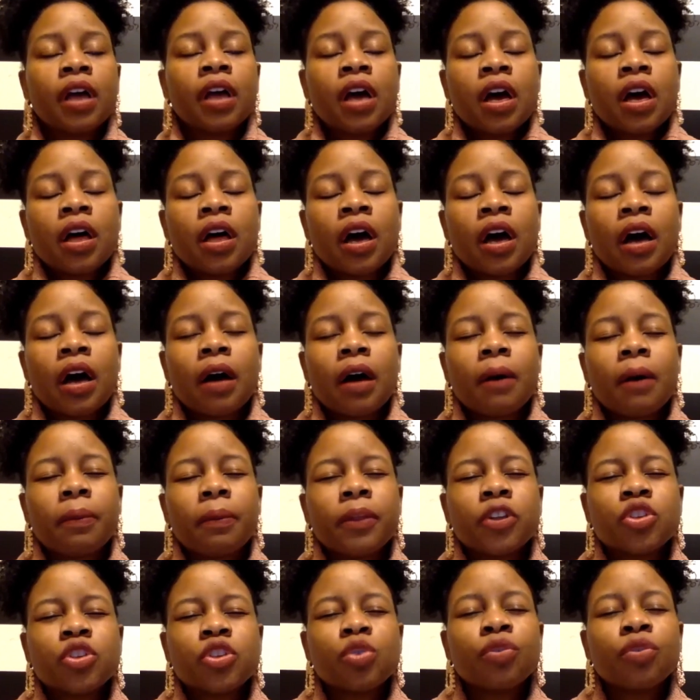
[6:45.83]

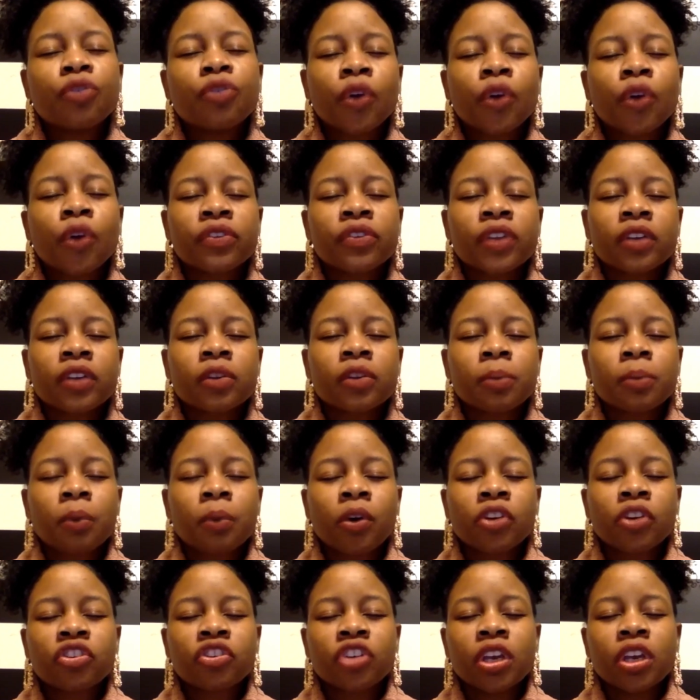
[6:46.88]
The 246
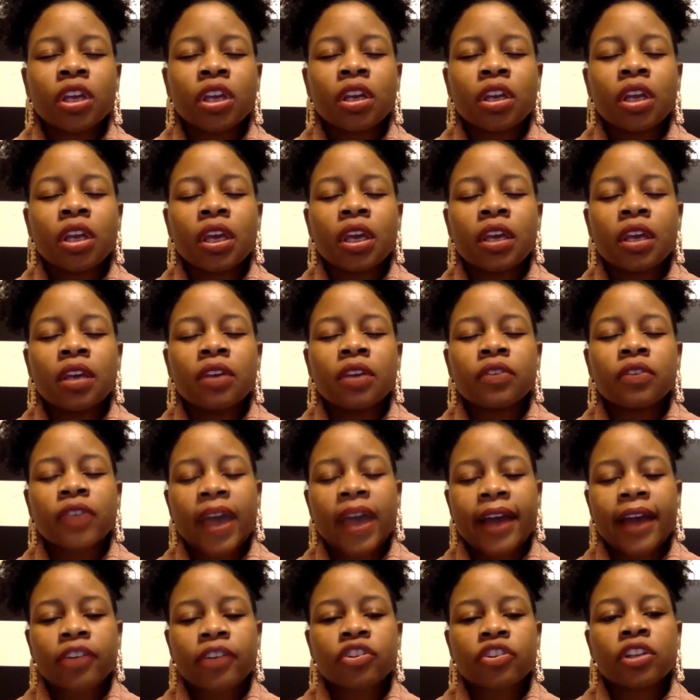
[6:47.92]
portion is
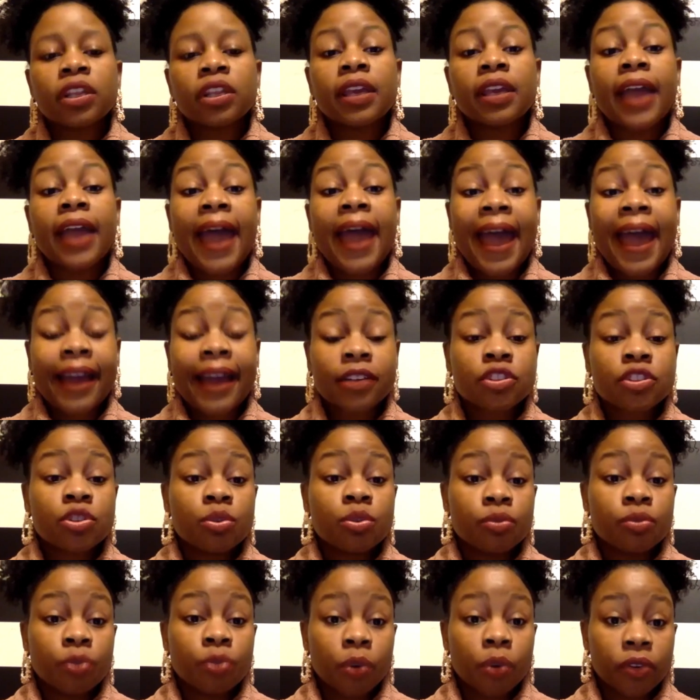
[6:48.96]
actually Acts
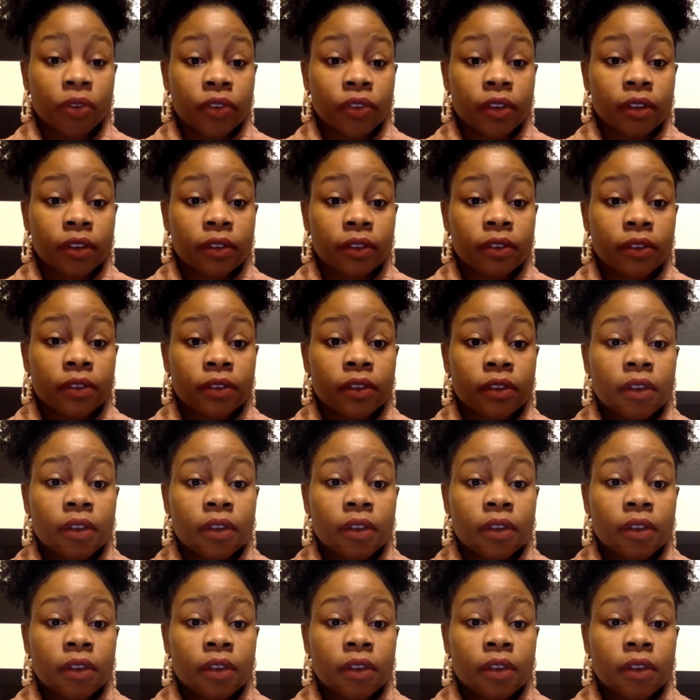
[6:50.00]
246.